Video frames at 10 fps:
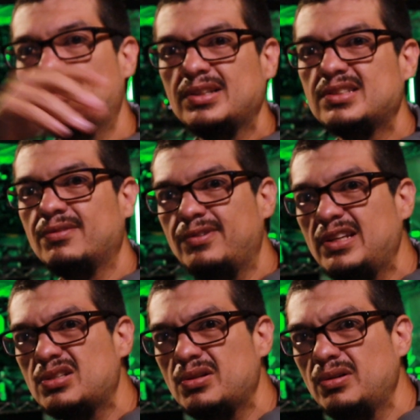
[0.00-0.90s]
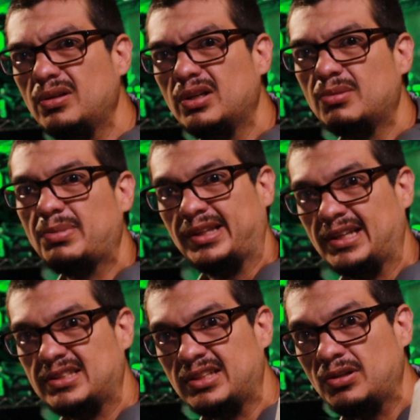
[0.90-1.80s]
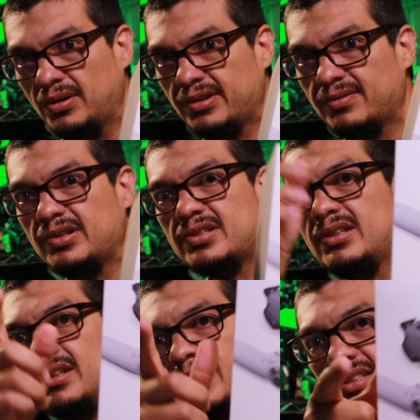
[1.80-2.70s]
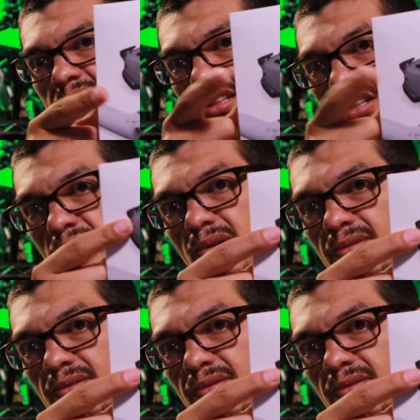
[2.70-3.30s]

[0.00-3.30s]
One's the V2, but that's the older version. This is the newer